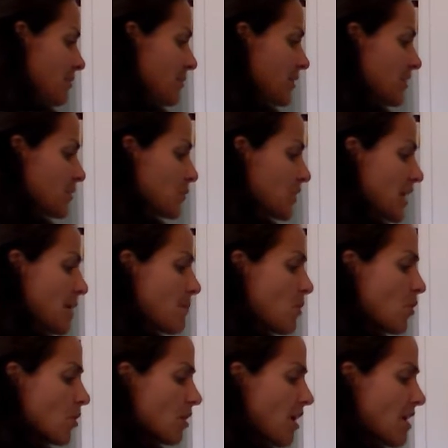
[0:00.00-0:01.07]
Because when I
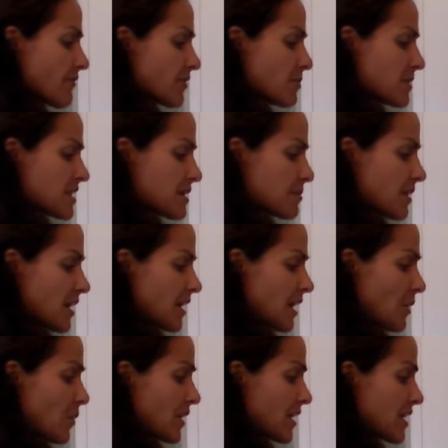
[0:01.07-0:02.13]
pour off from the spigot,
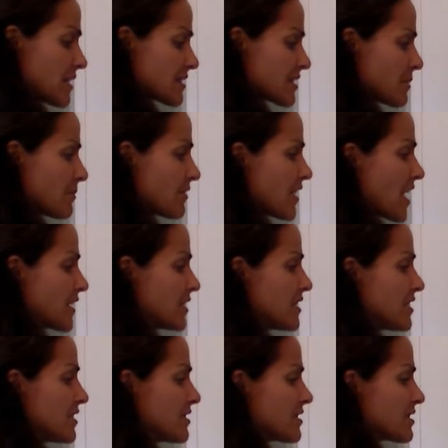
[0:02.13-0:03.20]
I want to get some of that
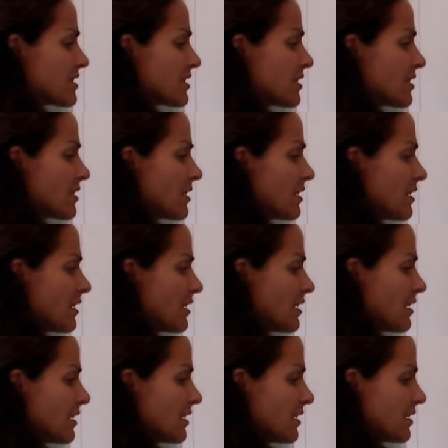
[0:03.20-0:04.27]
yeast
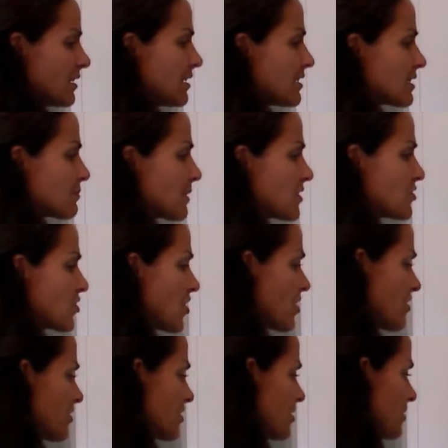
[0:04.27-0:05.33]
into my
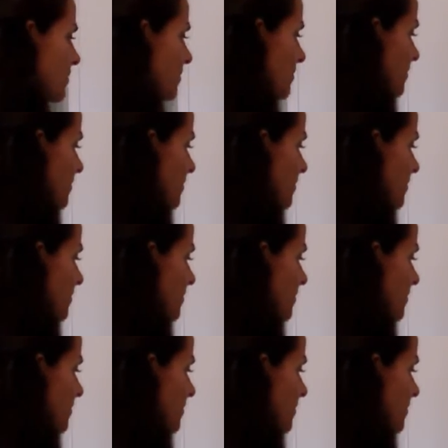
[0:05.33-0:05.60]
jars.